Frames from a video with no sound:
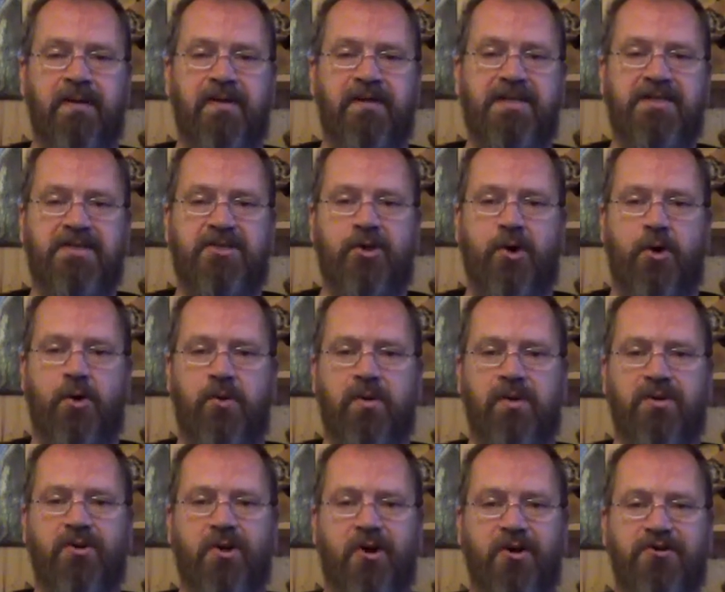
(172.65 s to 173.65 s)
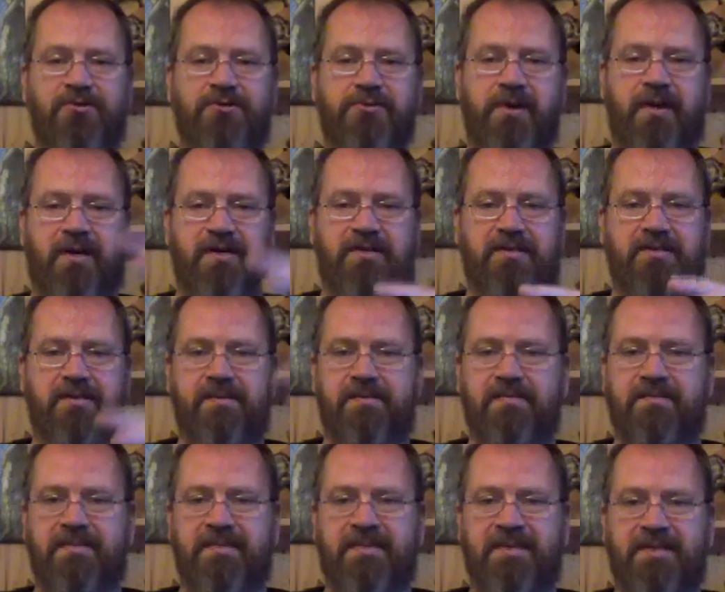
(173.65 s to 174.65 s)
This total contrast.
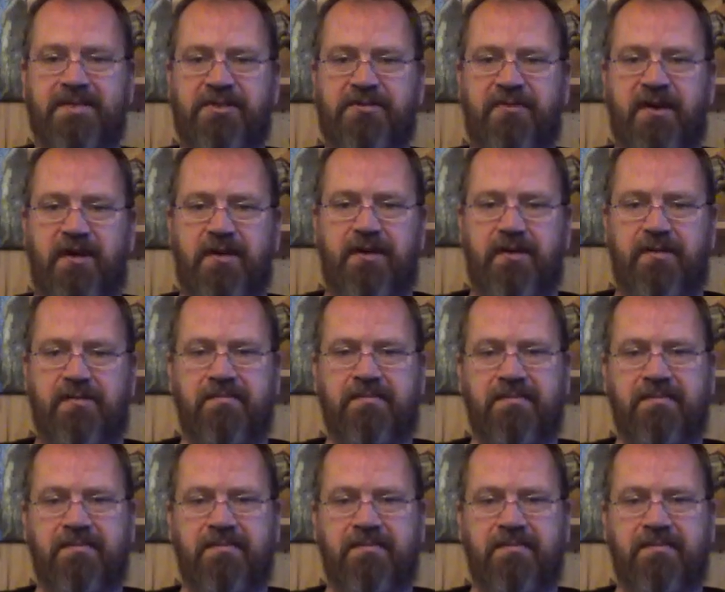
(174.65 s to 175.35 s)
It's funny.